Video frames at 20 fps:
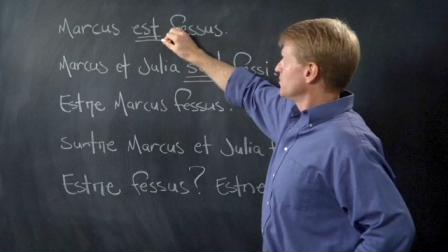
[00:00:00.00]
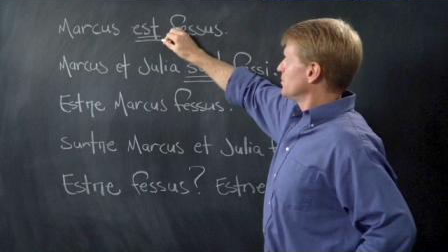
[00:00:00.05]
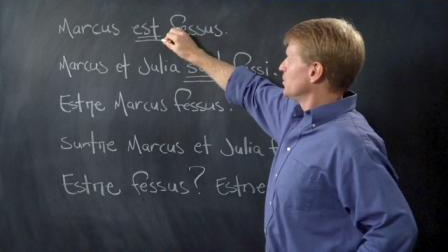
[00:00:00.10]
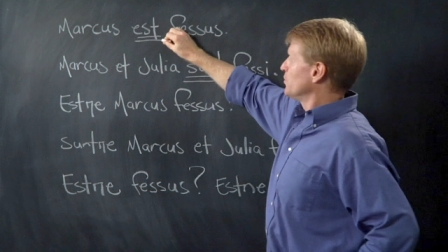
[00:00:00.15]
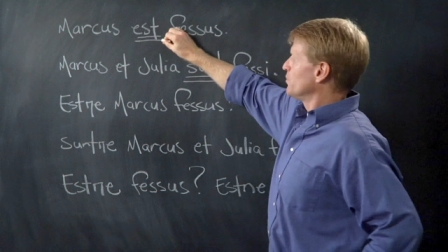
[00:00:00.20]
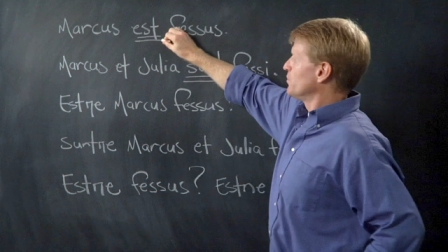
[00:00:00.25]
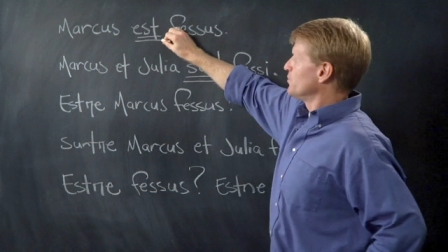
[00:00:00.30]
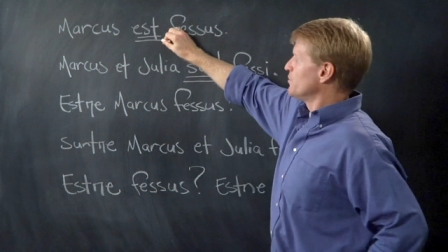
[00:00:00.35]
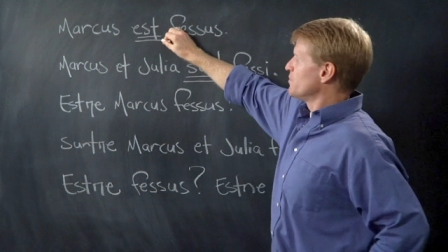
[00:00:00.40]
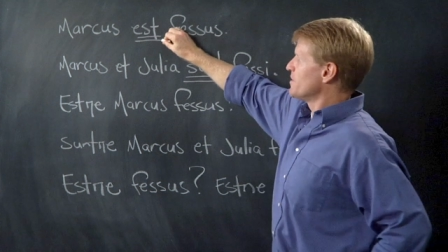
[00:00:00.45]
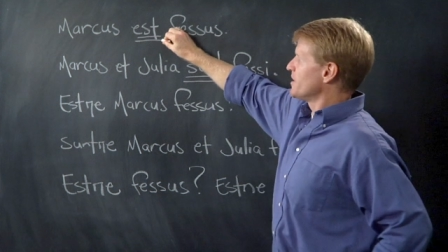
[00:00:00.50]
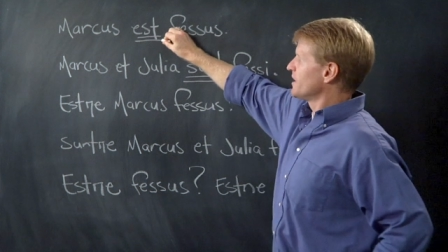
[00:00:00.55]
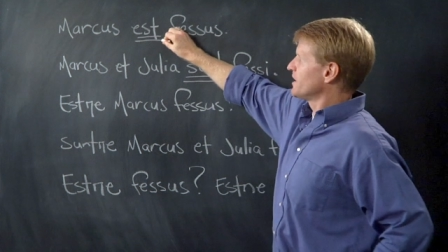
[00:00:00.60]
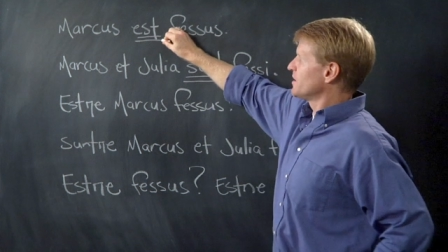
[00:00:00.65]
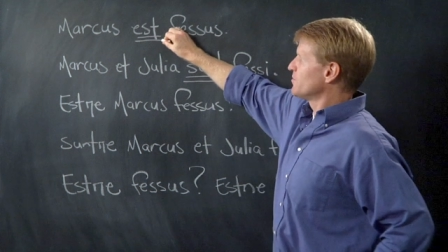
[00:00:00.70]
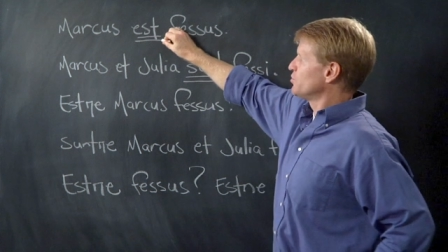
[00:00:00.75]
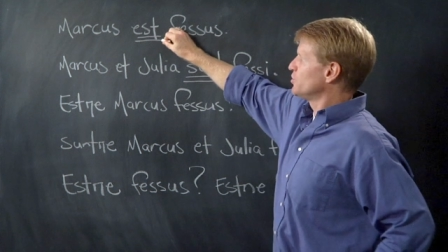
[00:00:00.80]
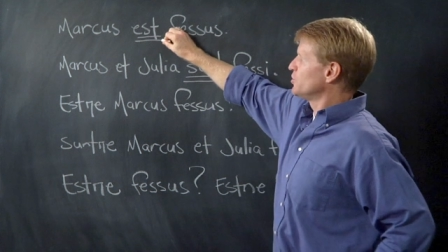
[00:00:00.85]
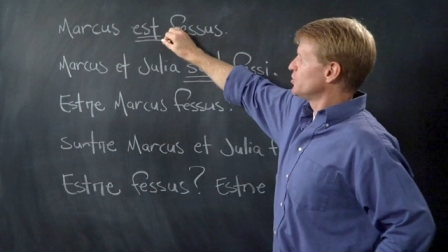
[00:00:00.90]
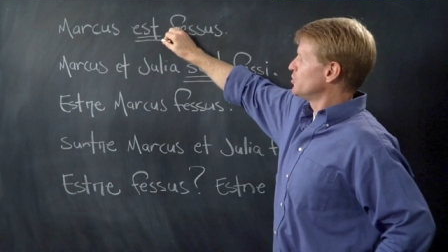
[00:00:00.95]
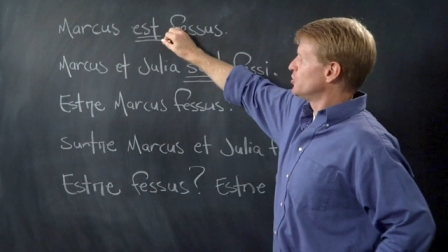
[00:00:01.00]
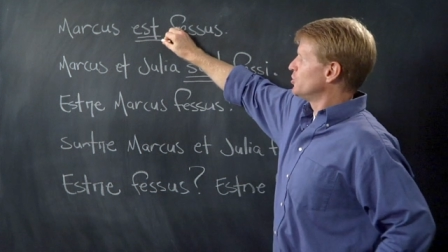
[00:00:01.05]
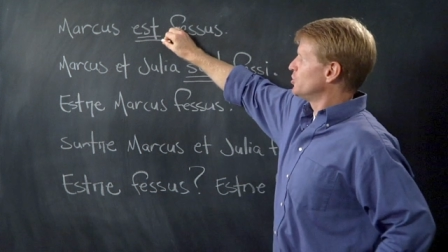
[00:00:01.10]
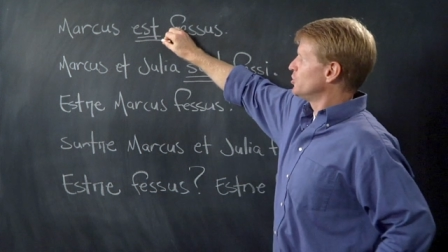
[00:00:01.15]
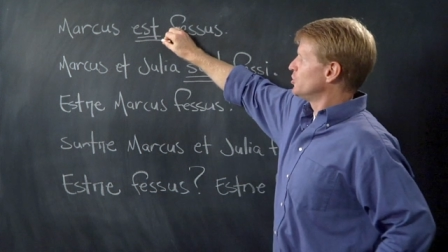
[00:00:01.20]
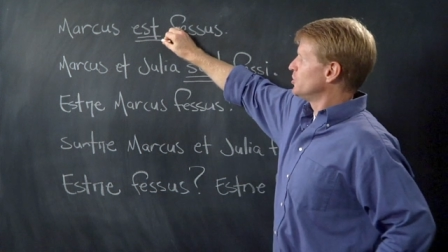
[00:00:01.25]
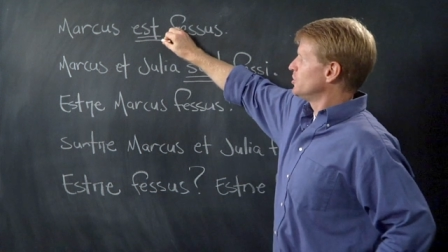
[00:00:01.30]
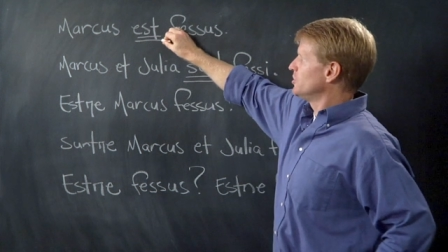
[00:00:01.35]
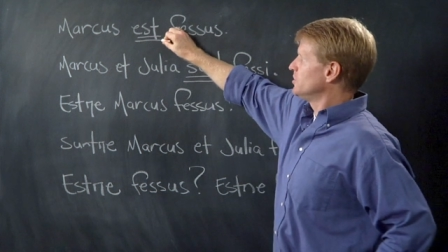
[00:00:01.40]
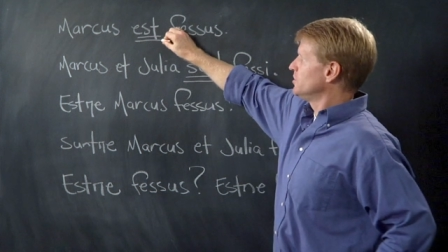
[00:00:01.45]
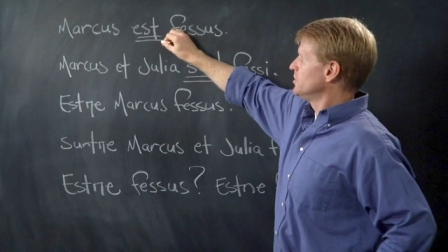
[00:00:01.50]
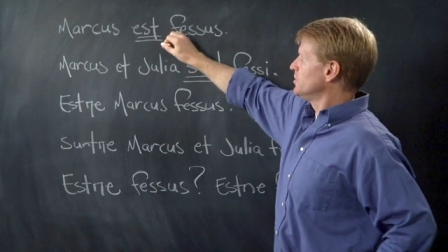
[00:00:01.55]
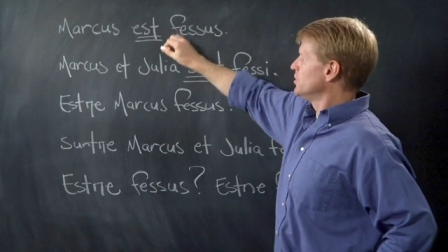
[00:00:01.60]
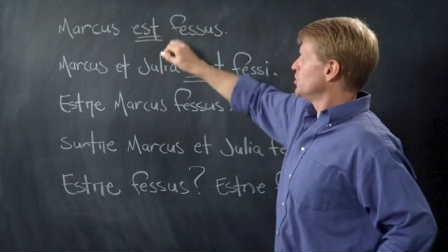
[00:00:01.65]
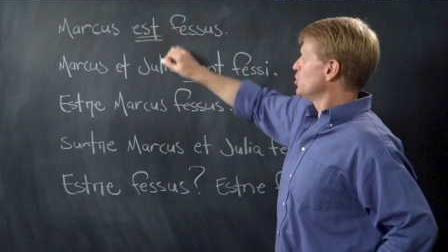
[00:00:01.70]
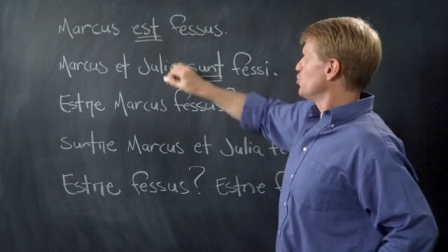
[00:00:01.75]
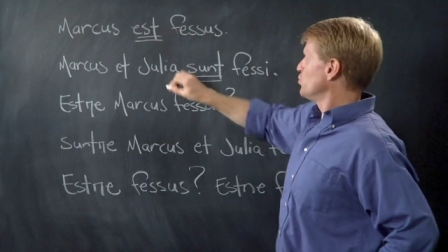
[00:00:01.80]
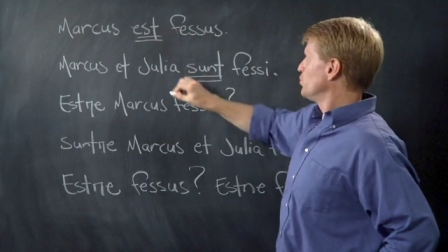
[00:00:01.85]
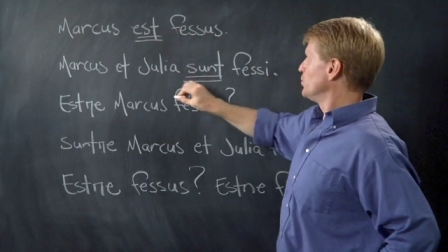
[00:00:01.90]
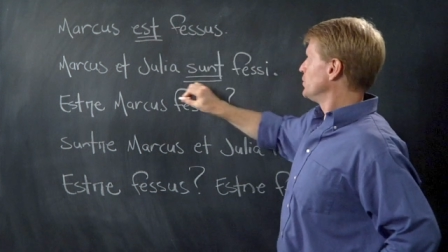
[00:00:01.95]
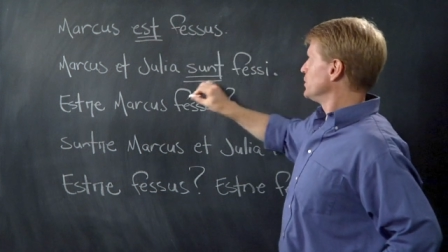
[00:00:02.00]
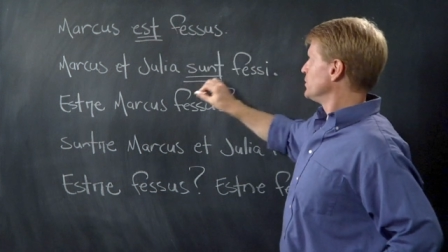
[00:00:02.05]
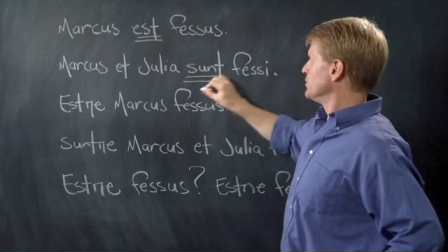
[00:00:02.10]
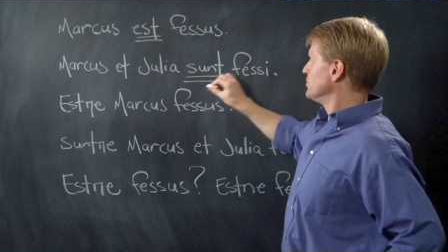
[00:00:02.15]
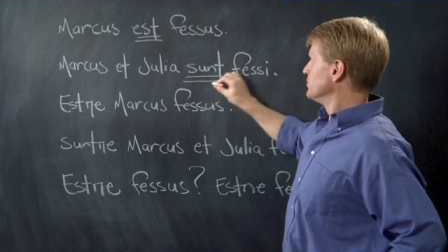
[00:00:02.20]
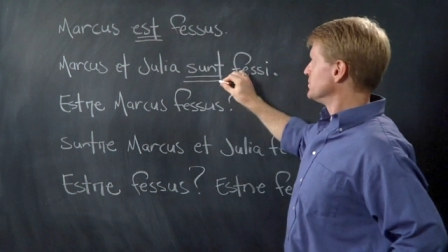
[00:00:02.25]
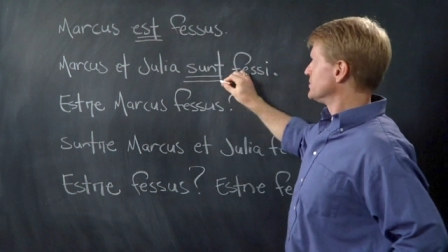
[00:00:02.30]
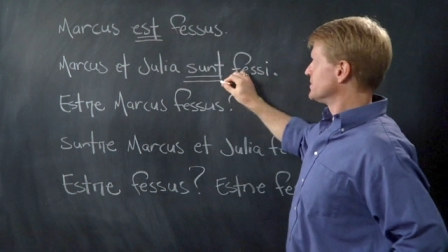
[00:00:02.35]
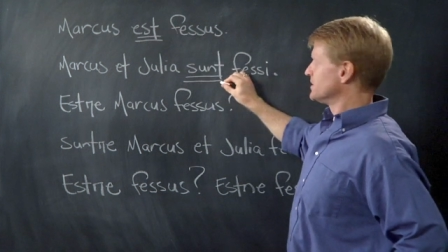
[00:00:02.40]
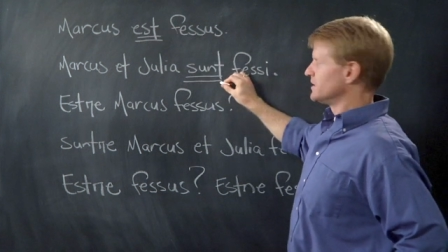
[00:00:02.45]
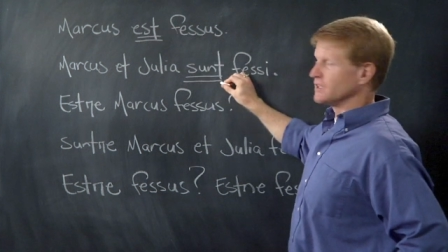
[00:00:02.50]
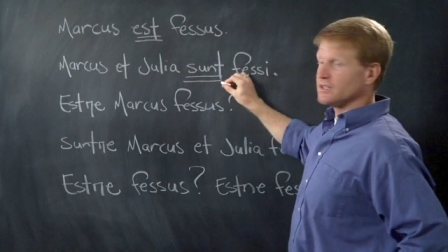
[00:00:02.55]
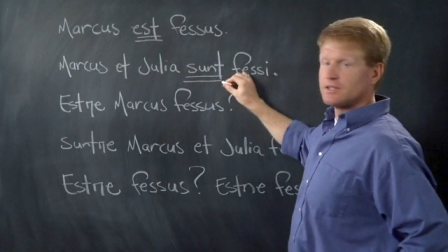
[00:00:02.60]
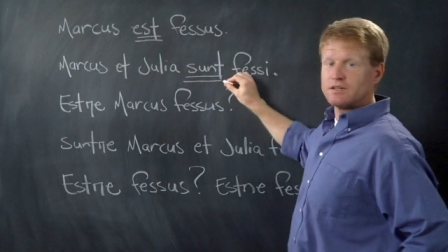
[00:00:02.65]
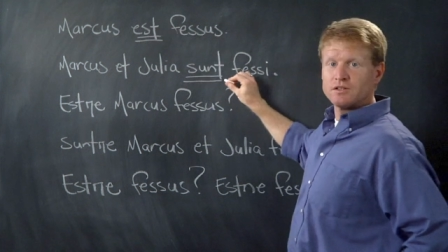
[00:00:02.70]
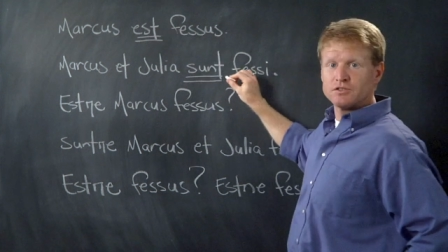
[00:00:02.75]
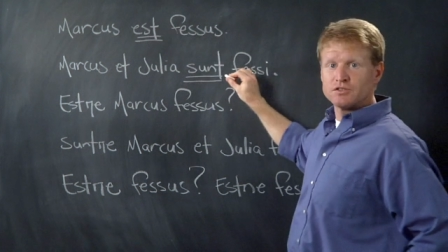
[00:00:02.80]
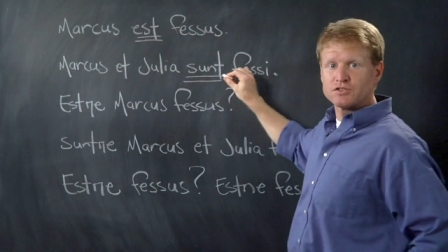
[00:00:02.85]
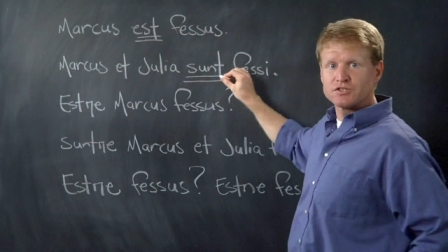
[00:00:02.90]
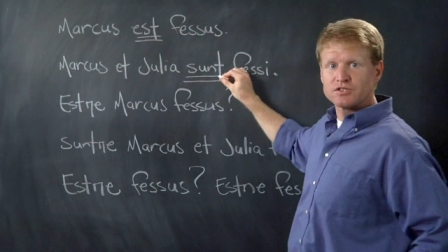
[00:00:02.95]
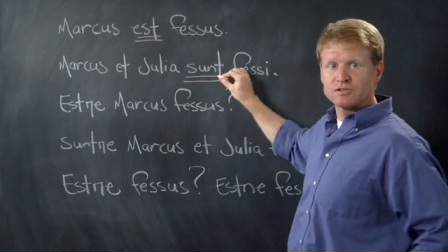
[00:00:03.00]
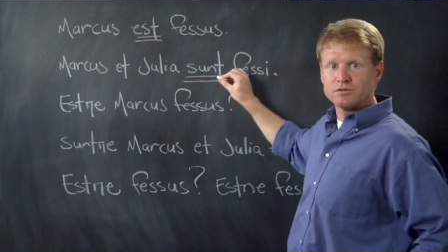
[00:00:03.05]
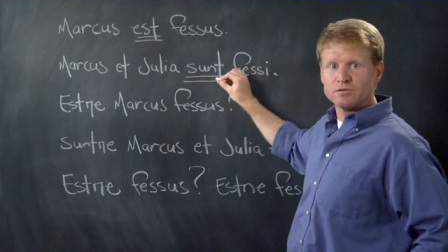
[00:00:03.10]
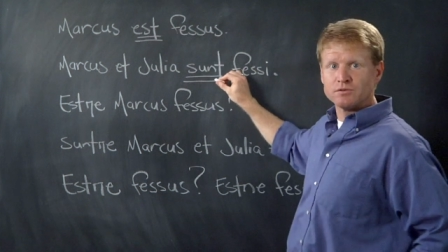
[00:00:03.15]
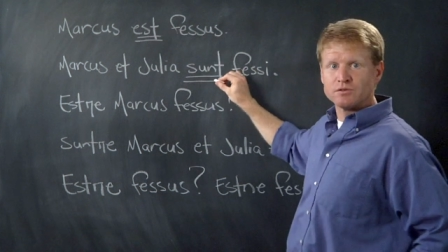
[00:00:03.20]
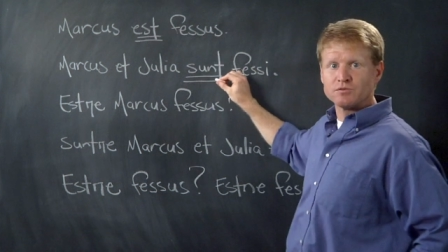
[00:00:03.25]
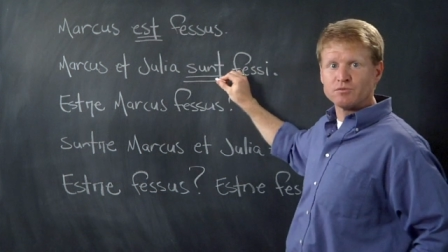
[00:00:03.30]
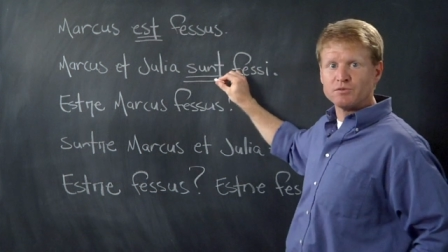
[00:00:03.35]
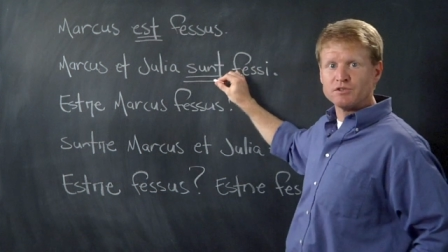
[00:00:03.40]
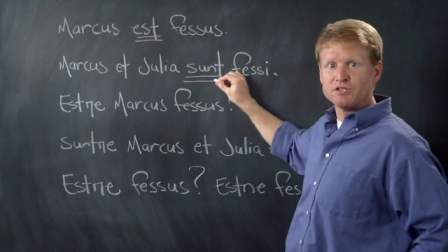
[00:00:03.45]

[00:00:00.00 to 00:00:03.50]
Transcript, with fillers: but when we make it plural, we're using sunt,